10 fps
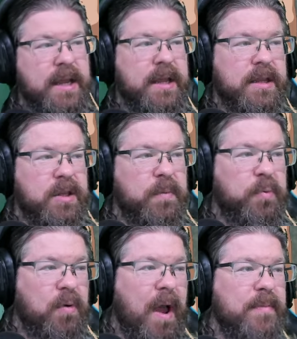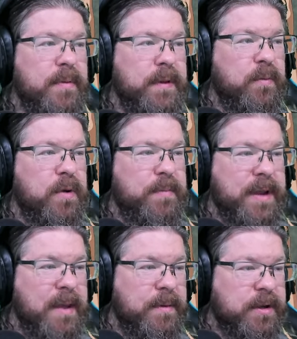you probably would
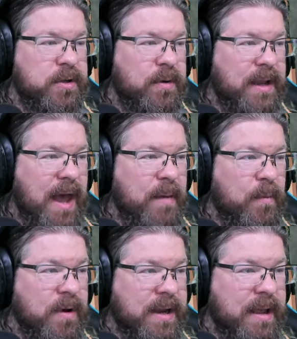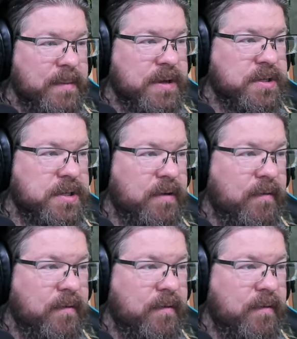be able to do a lot more damage.